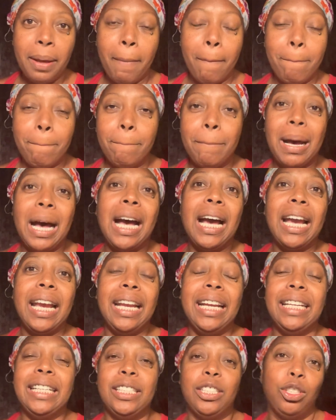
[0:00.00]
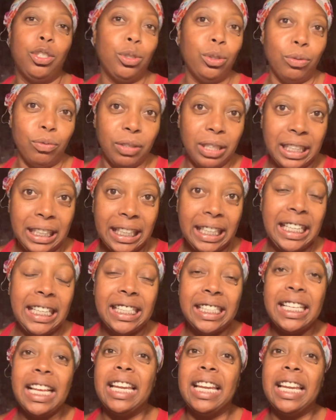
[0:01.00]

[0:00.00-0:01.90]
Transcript: mind to release